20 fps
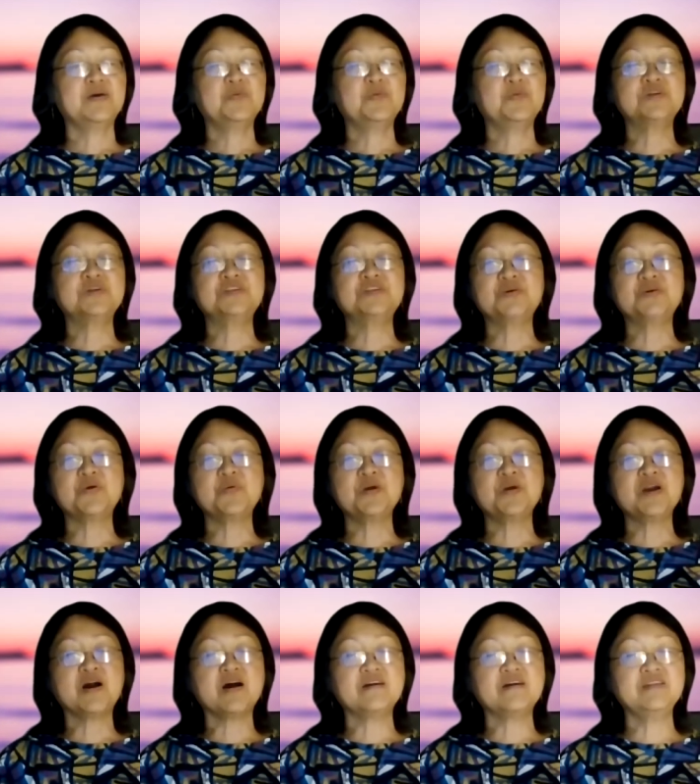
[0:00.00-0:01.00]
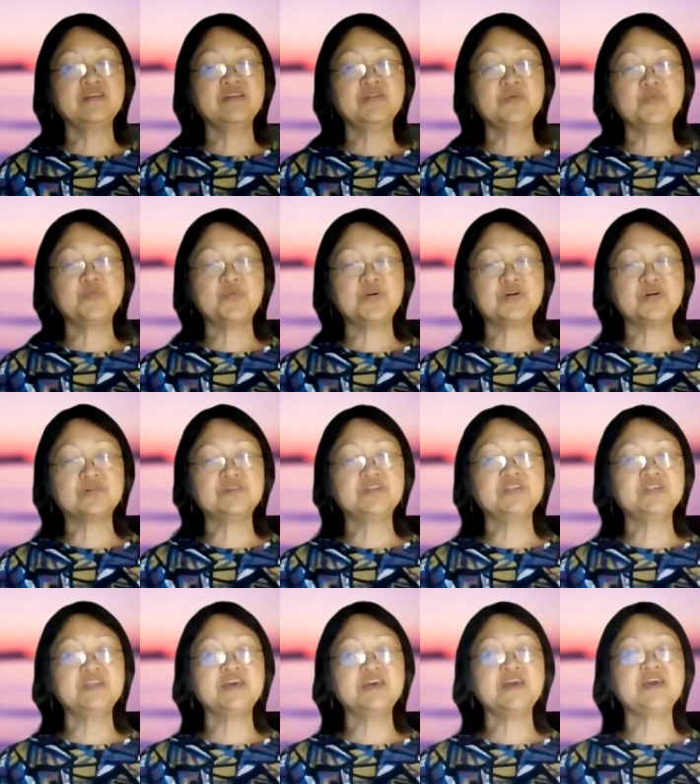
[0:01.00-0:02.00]
what's going on in the world
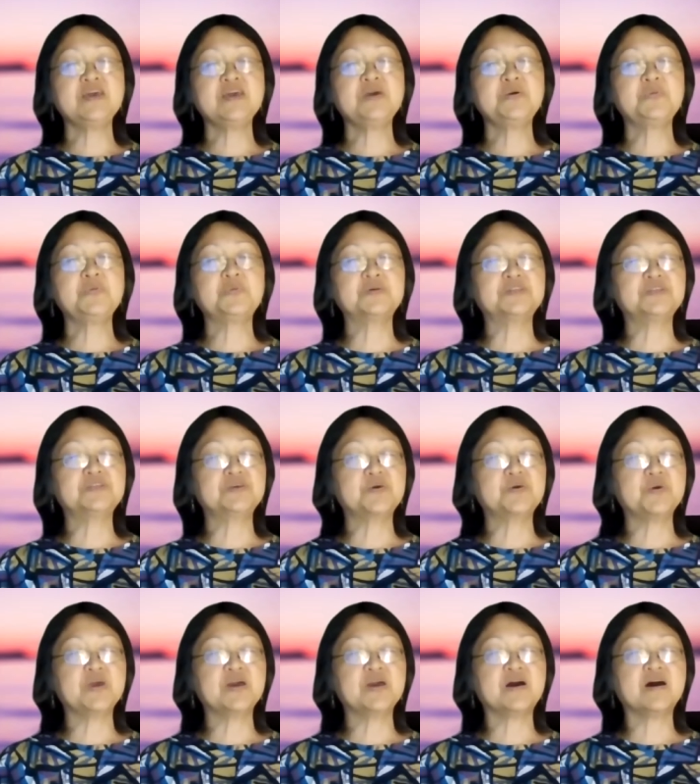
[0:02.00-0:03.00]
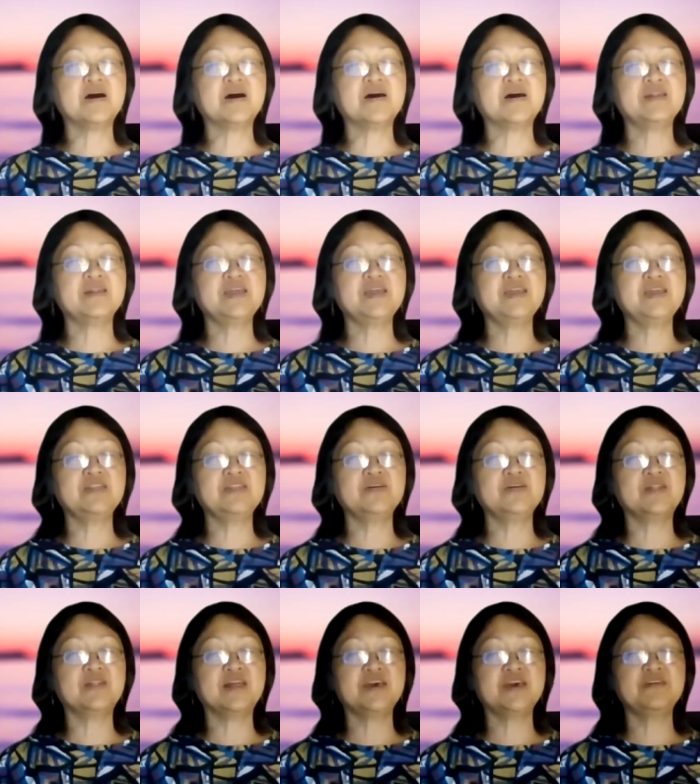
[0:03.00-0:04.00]
today, what's going on in your
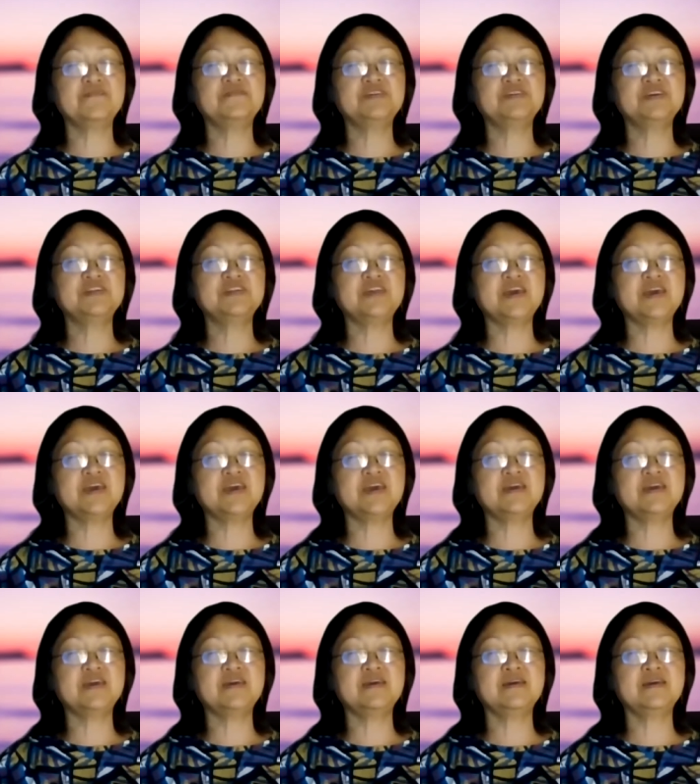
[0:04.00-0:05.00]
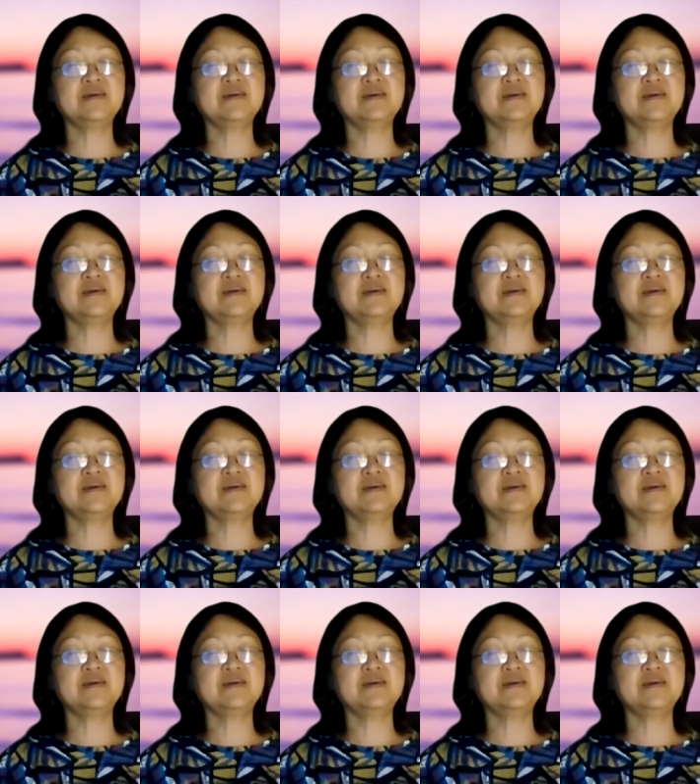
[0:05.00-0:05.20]
life today,